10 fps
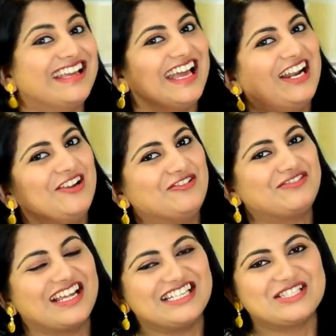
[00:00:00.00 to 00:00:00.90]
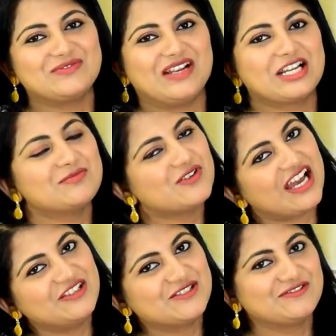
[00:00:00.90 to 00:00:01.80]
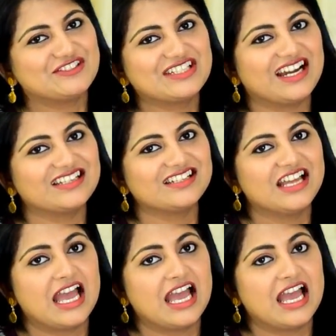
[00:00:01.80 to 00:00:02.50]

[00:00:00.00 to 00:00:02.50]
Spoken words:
Hello friends, welcome to Anu's Food Cart.